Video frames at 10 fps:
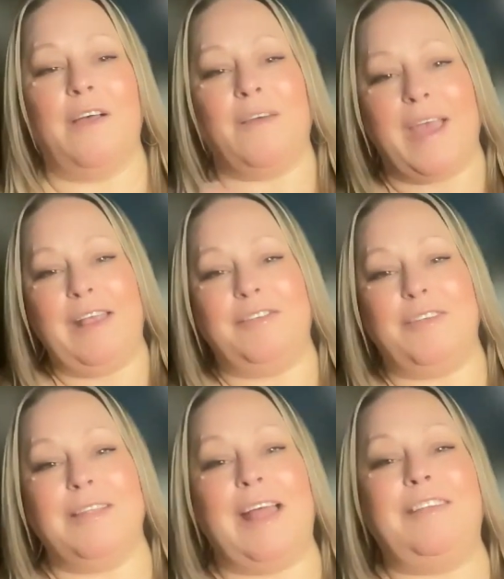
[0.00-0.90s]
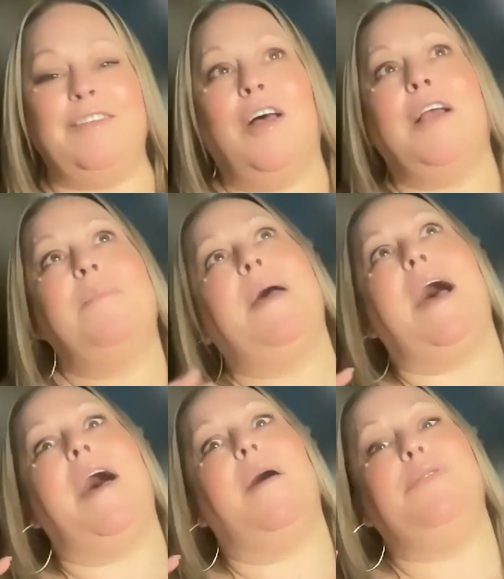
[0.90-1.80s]
Okay, so let's talk
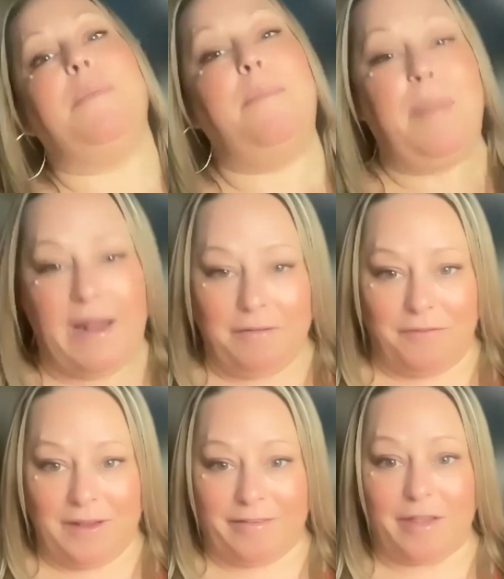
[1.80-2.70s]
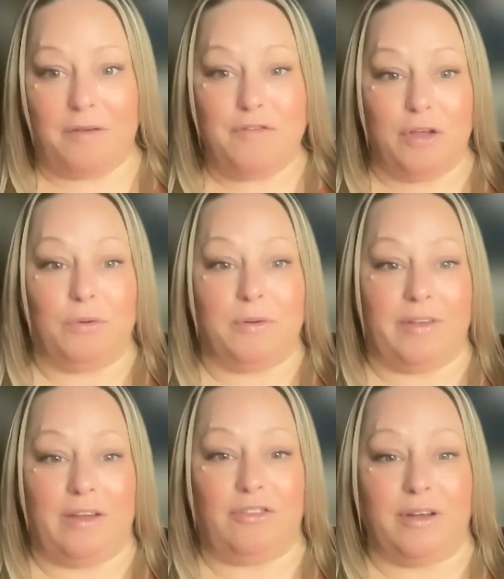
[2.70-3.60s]
about the benefits of
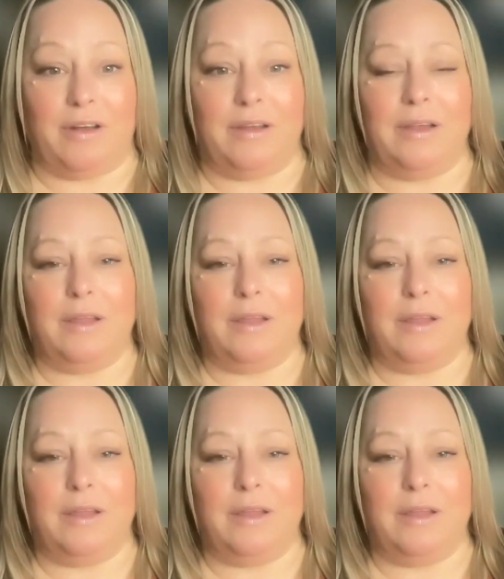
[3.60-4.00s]
notarization.